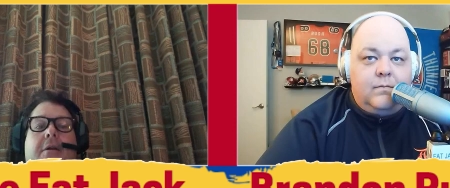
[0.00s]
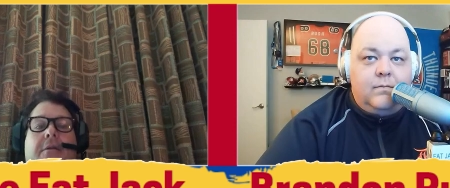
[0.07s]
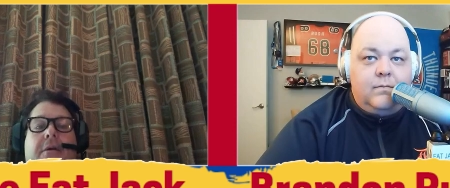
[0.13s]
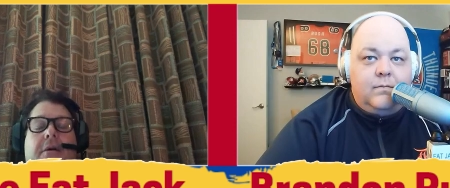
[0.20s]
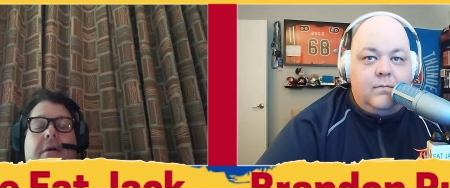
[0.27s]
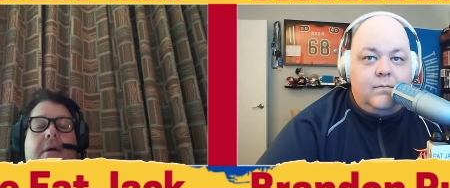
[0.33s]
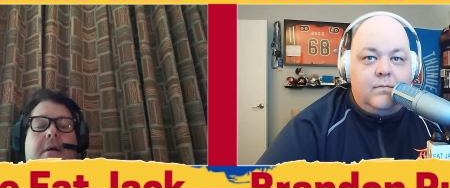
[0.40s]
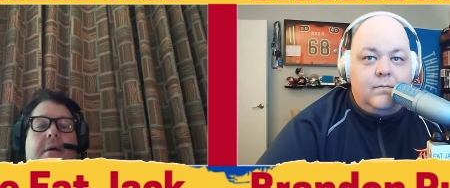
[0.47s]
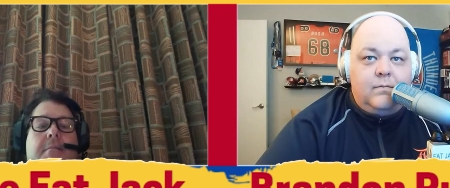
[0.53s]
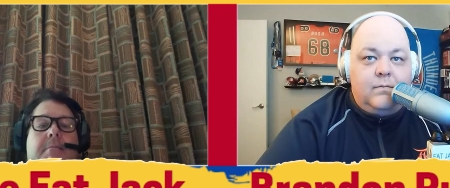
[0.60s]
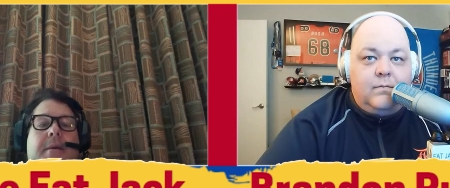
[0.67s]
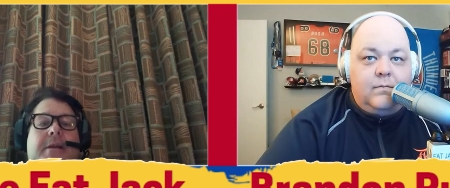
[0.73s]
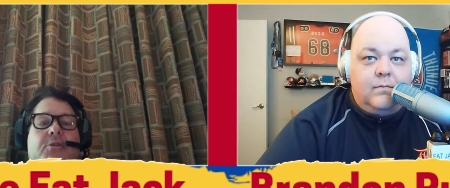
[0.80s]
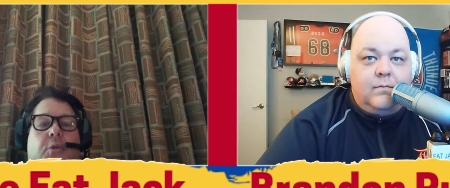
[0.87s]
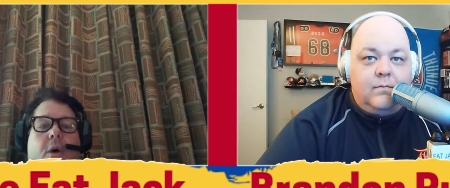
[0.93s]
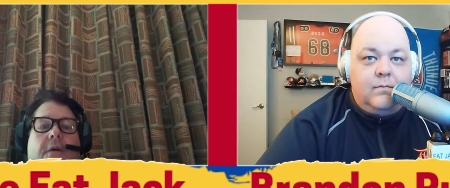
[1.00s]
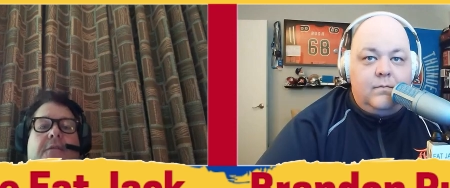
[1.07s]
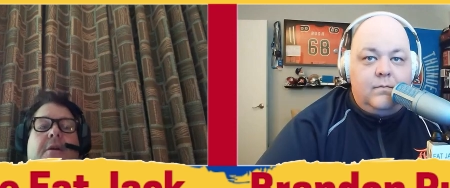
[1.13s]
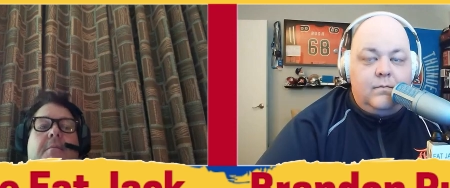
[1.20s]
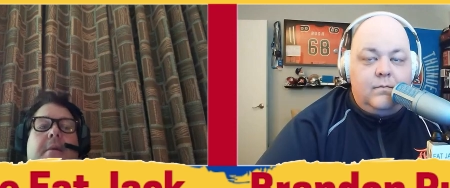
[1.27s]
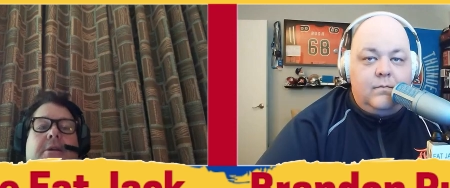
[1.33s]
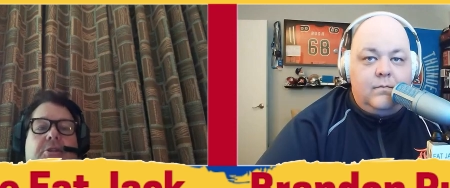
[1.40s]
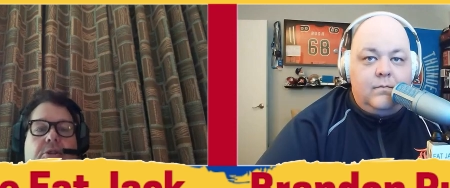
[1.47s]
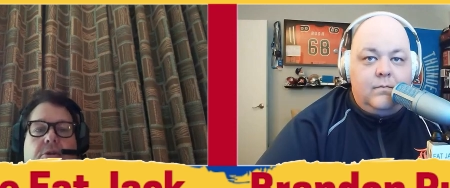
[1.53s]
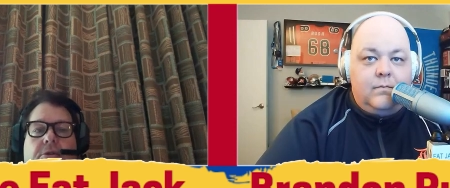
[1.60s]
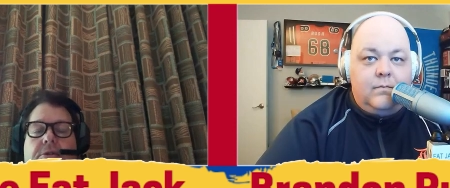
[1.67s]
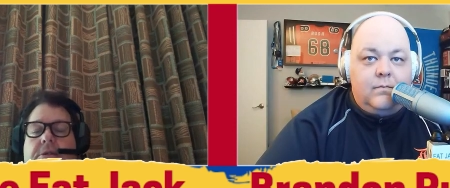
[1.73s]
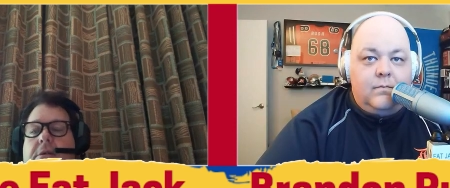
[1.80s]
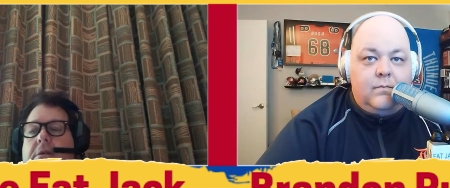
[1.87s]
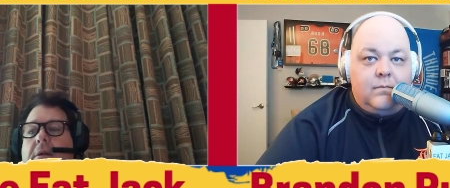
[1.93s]
Speaker 1: the Big 12
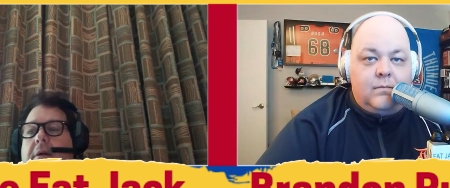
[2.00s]
commissioners. Mm.